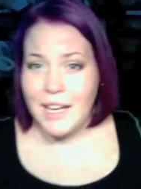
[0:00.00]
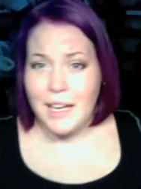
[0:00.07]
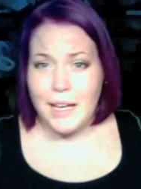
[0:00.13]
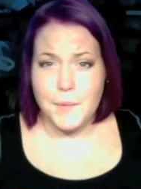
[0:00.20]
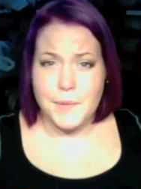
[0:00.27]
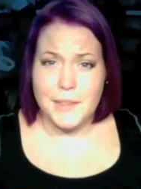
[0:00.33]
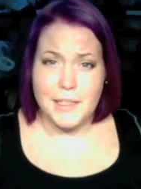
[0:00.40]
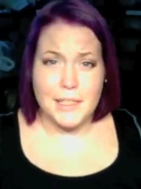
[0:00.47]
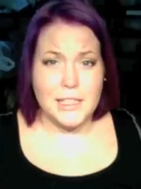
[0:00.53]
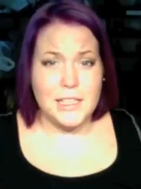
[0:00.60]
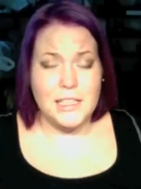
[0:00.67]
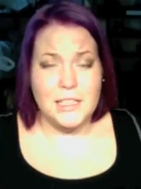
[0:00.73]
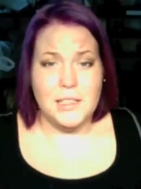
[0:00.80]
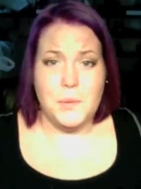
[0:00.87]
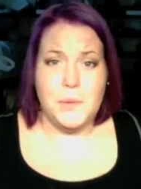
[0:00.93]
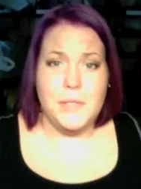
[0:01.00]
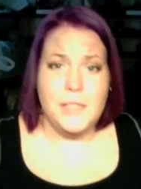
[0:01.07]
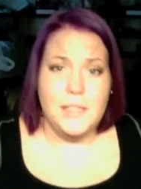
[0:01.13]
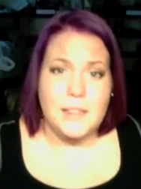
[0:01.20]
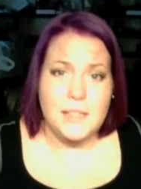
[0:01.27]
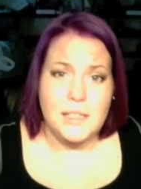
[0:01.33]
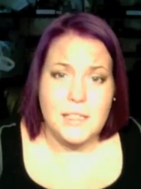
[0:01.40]
I'm thinking
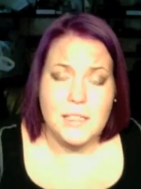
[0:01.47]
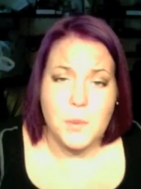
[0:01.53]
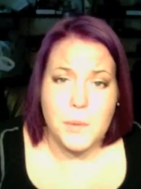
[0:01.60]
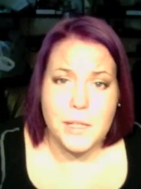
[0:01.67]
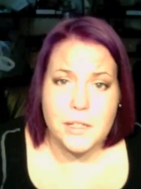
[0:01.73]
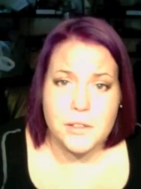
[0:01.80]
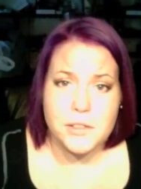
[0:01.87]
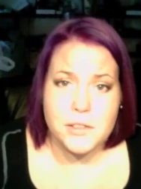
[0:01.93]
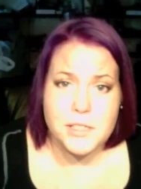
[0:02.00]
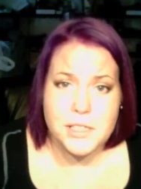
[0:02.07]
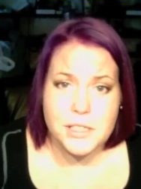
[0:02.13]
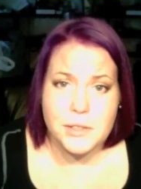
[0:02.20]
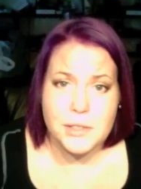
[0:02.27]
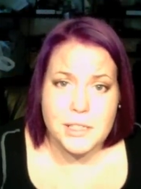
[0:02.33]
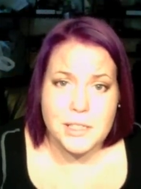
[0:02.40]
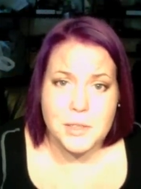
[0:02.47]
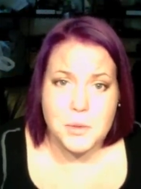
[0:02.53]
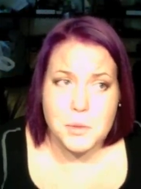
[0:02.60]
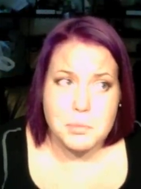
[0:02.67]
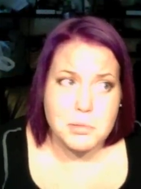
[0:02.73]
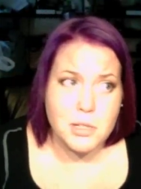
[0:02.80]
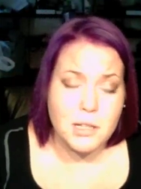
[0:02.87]
within a week or two, it will
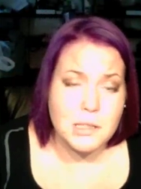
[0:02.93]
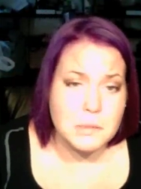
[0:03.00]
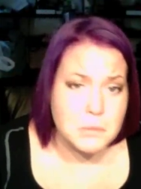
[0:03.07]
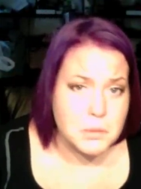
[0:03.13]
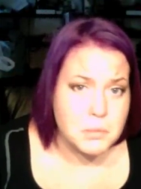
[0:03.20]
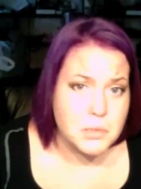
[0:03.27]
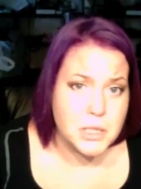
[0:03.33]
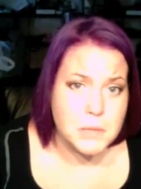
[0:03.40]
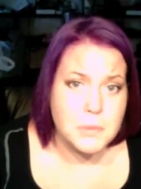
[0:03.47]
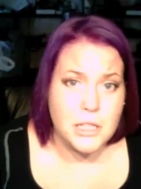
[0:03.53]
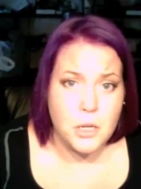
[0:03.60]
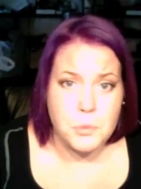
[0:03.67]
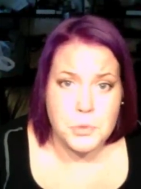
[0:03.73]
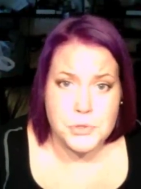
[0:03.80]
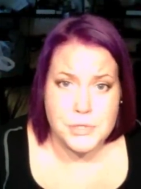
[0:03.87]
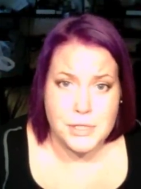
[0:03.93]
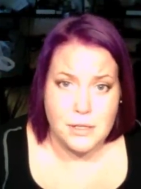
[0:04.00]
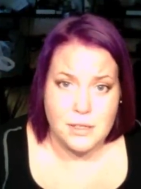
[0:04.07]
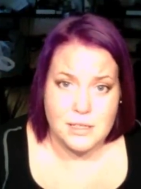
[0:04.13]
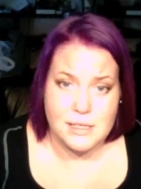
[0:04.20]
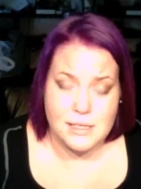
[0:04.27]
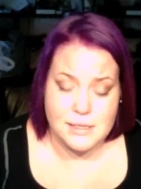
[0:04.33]
probably be almost non
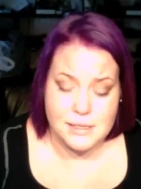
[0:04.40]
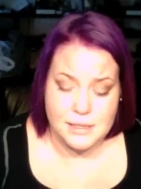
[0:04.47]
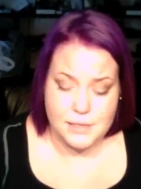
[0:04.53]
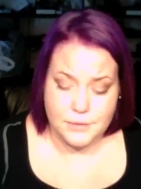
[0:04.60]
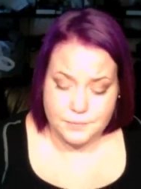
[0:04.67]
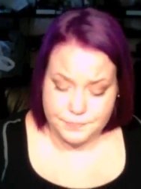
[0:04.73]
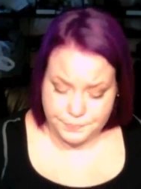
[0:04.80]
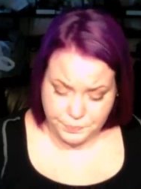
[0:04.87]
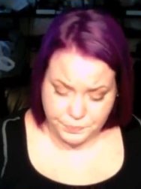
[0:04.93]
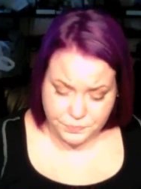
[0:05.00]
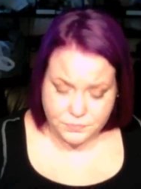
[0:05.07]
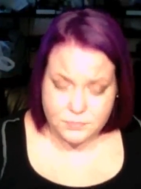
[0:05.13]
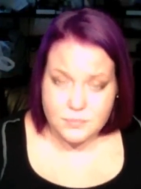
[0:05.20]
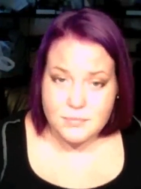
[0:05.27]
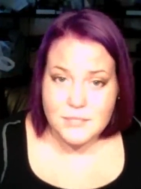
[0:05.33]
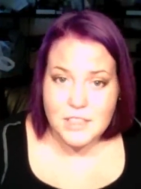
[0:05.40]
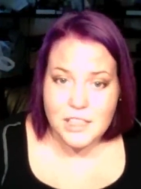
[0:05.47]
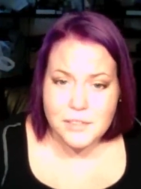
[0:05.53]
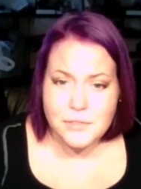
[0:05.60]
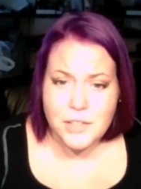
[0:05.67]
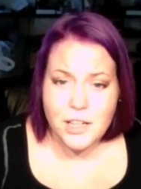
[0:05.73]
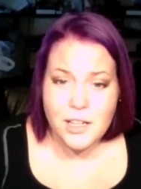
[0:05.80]
existent. And
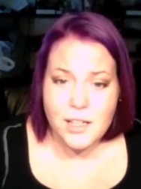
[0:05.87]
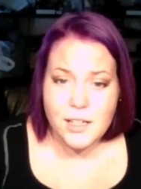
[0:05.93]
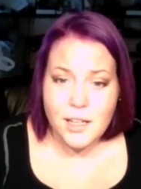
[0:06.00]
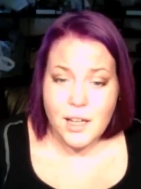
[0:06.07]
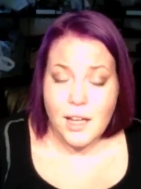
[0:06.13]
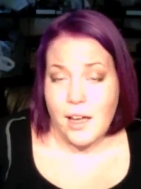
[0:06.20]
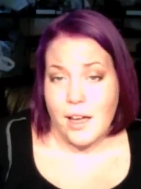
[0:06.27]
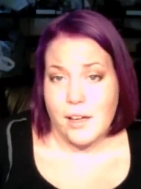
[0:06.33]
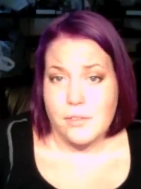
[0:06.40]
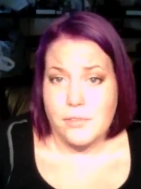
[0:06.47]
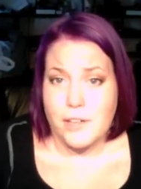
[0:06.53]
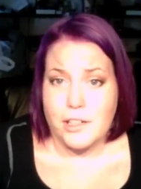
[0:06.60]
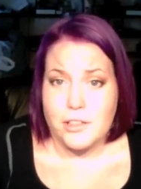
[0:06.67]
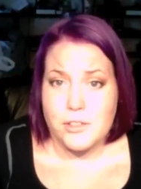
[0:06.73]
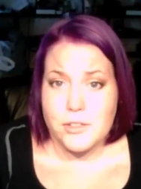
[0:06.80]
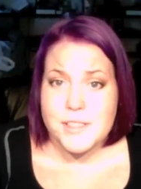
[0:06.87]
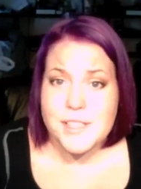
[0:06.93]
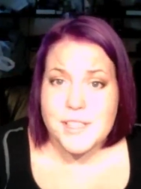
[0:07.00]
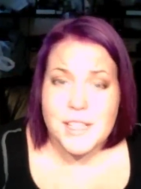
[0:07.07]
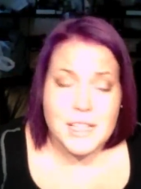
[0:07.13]
if not, I have freckles.